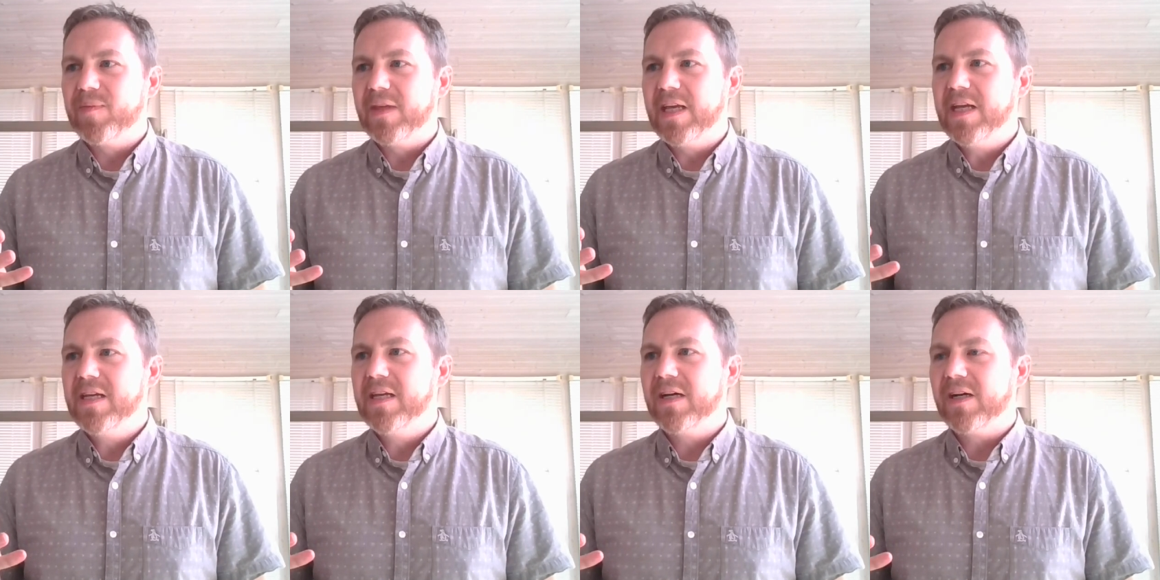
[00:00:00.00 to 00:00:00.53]

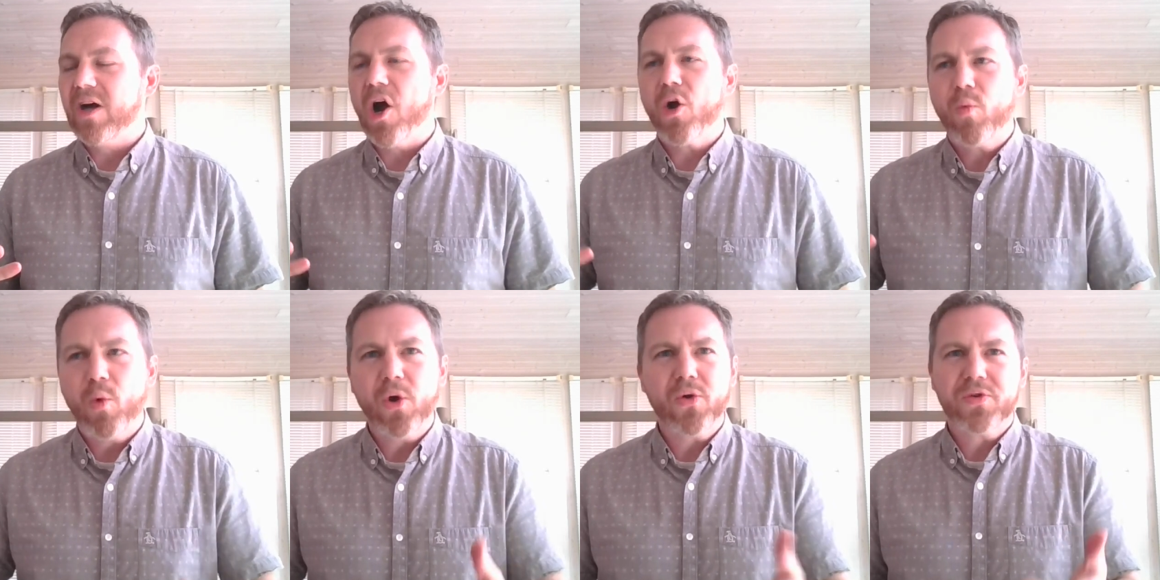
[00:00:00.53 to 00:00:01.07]
in our
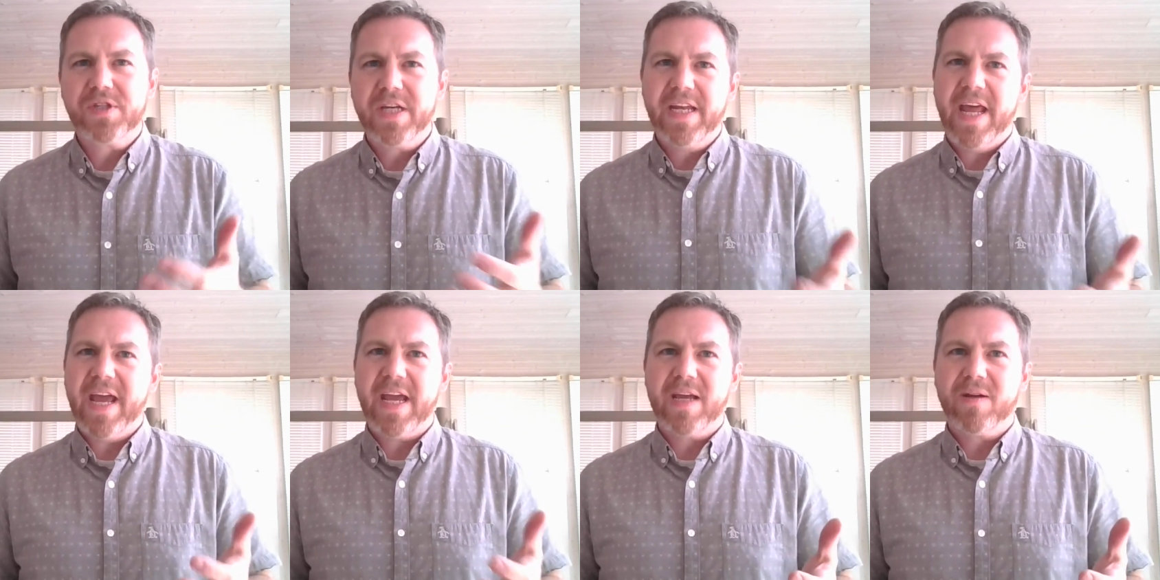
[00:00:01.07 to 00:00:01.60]
world
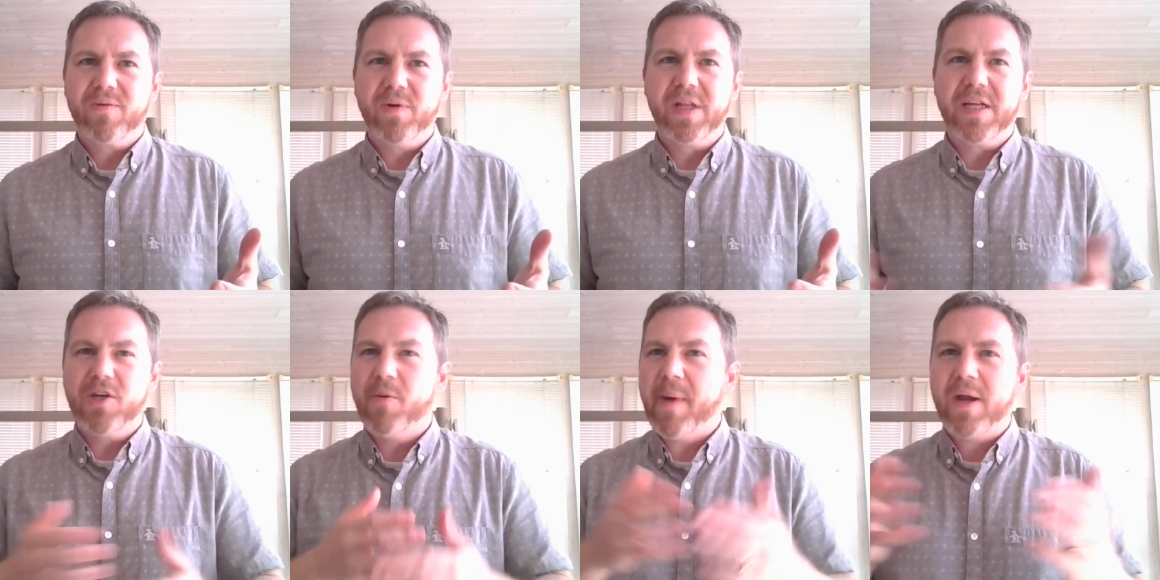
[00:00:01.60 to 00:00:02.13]
today,
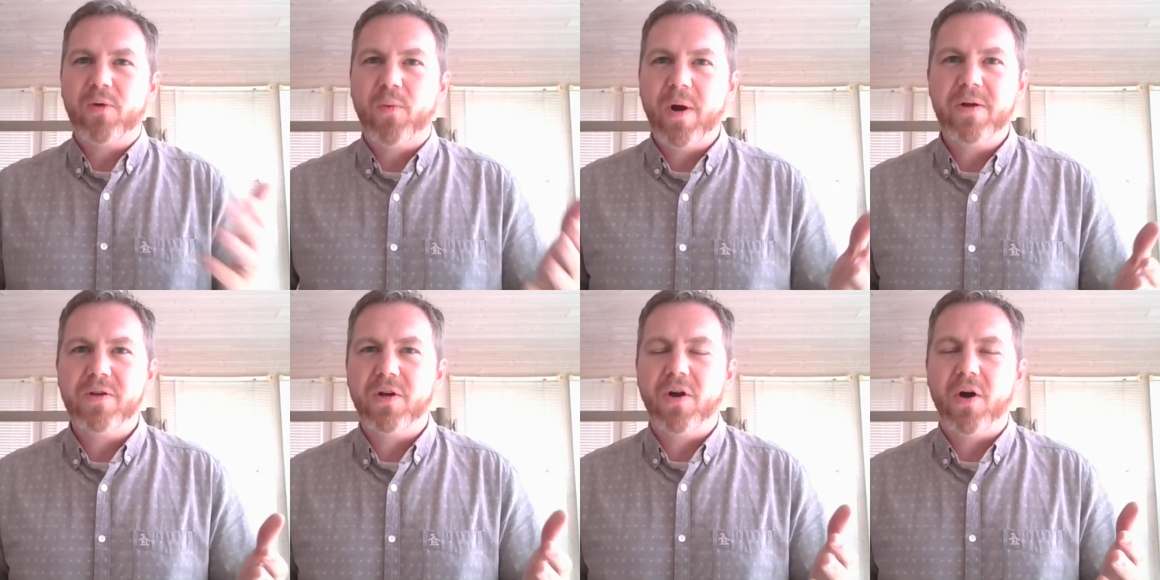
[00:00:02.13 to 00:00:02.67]
really, no matter where
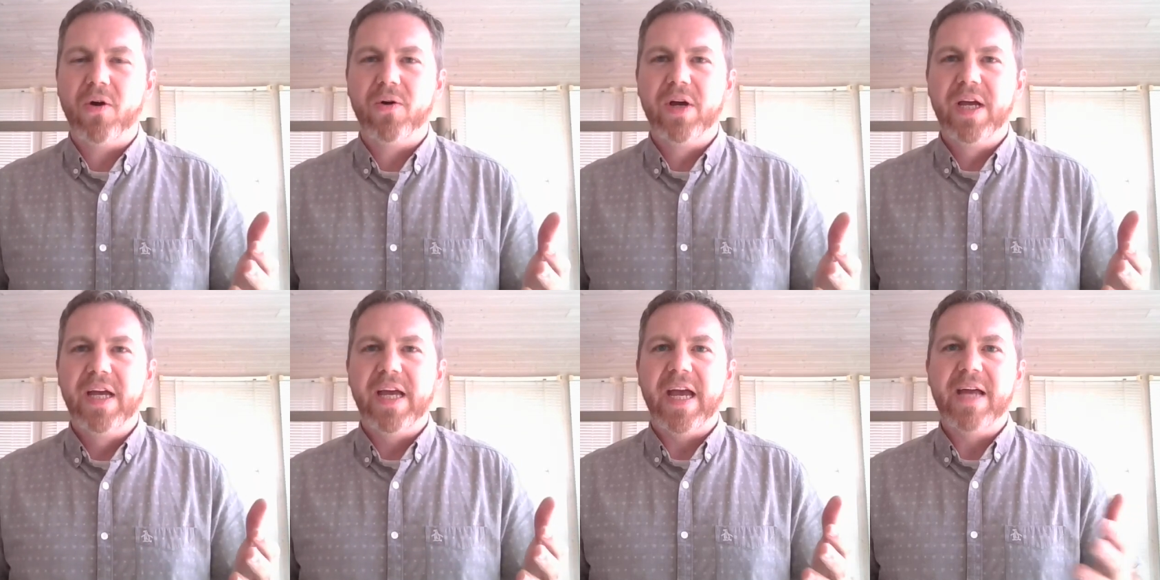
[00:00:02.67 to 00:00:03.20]
you go,
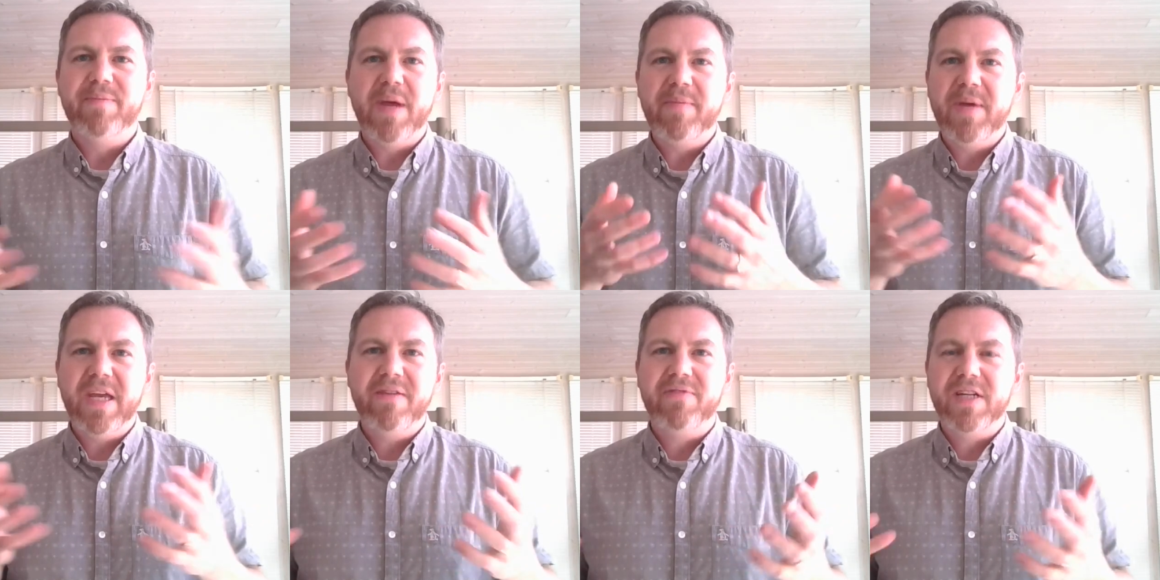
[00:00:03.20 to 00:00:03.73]
and
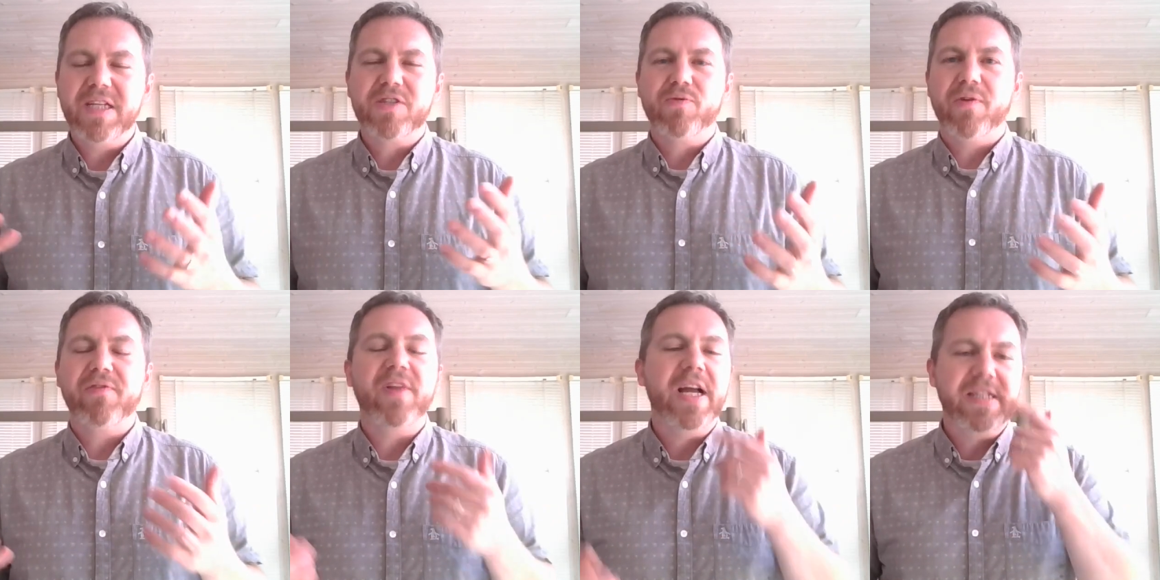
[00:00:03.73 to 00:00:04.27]
maybe even it's
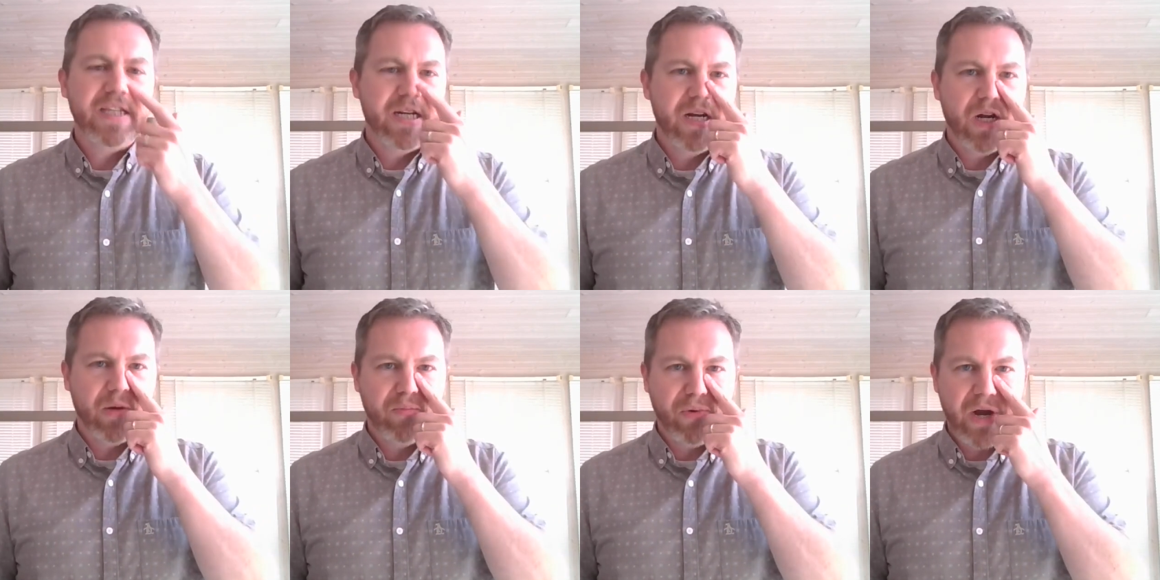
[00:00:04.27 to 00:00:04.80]
reflected in
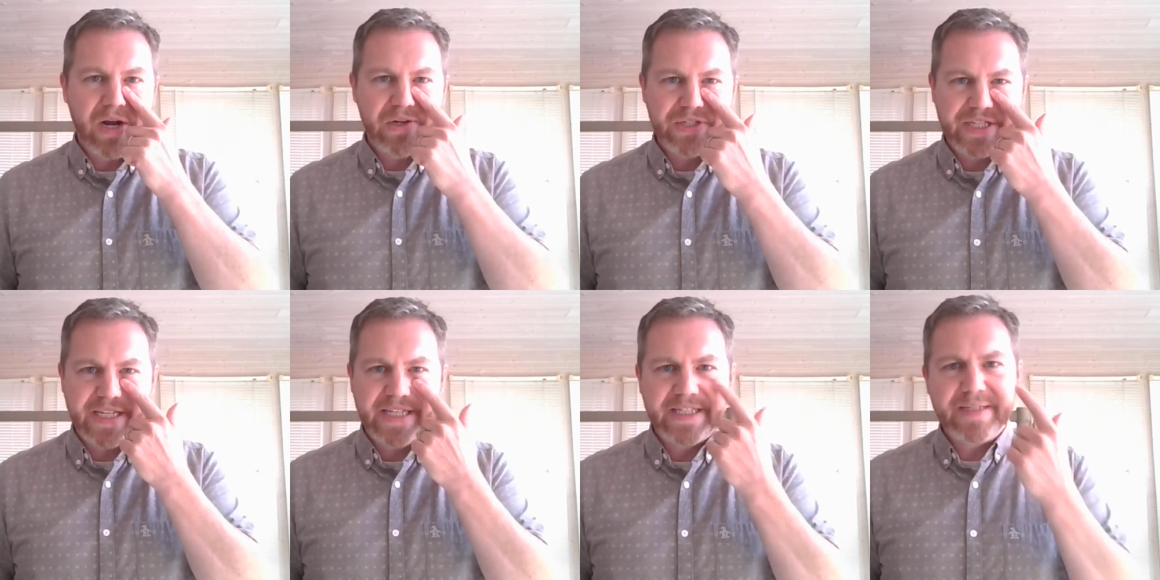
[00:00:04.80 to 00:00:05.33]
our prayers,
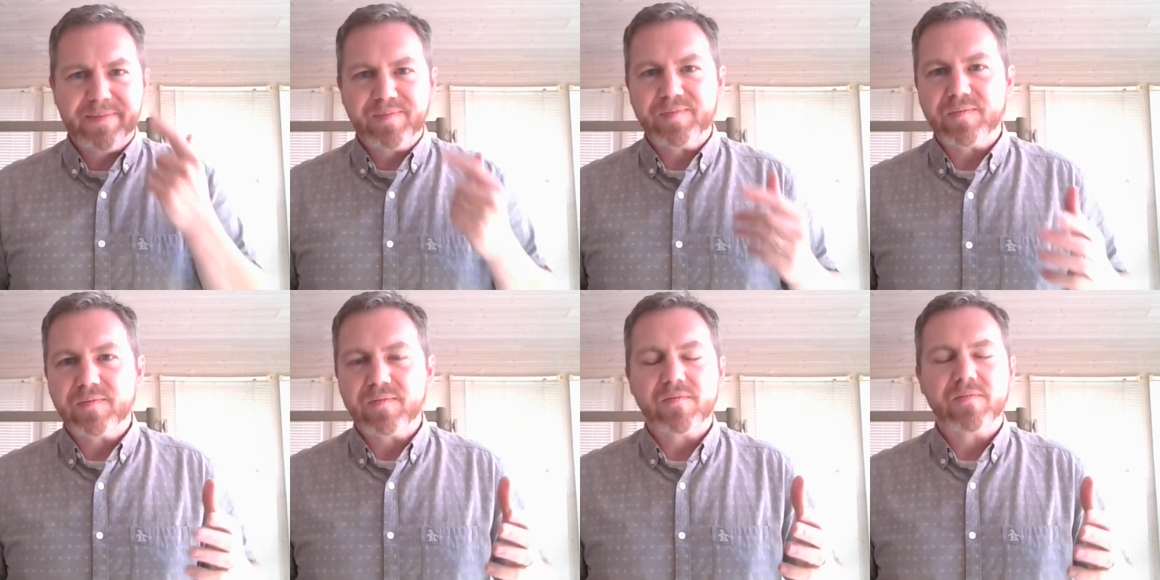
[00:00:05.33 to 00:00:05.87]
is
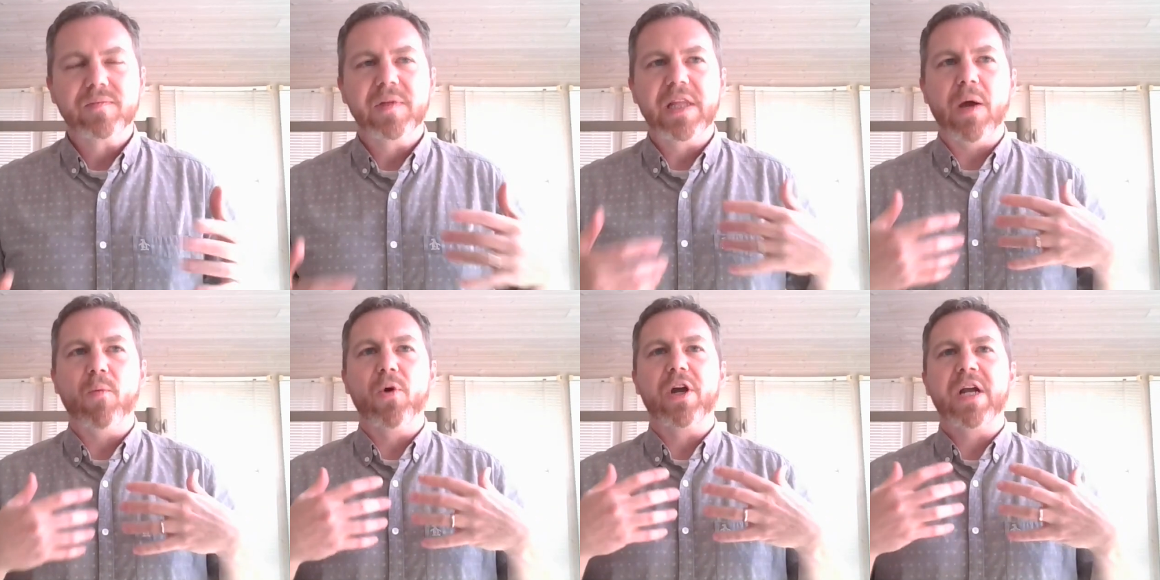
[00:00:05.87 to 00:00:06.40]

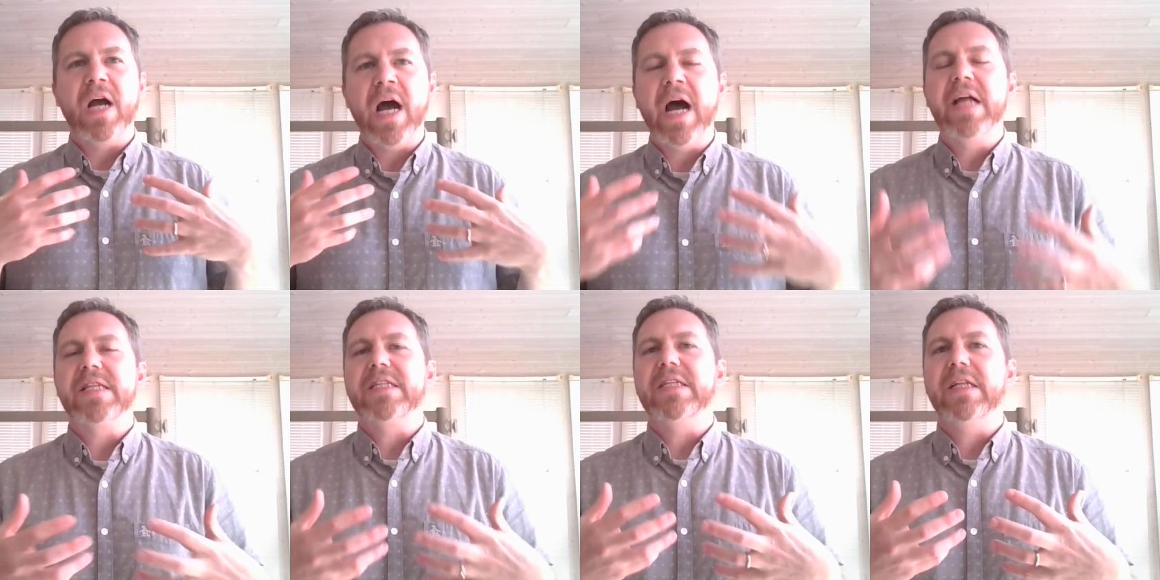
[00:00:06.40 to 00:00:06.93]
that we're
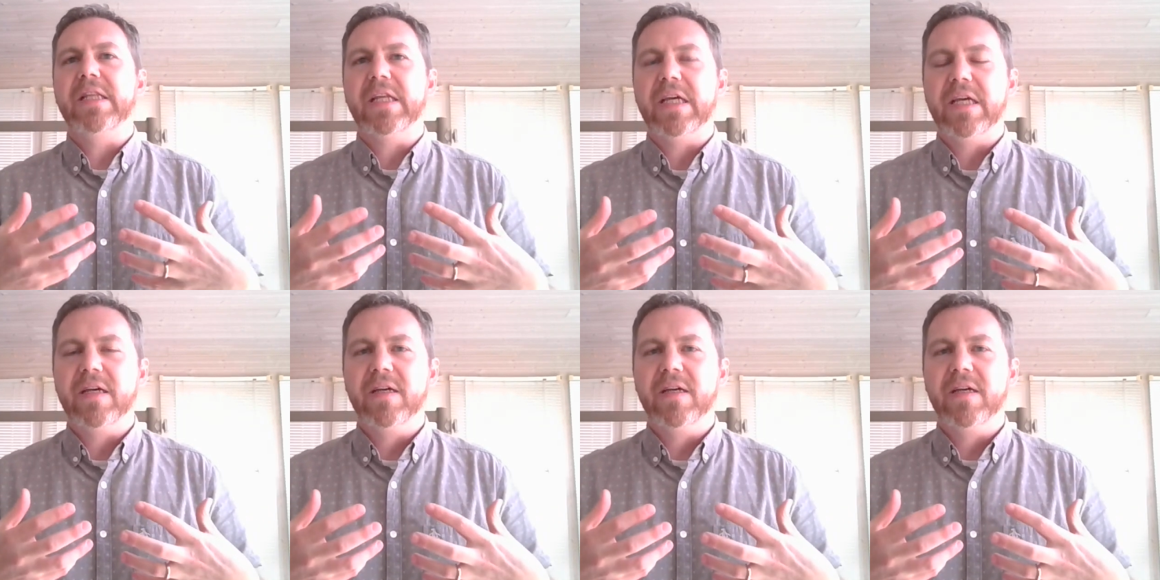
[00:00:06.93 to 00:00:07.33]
constantly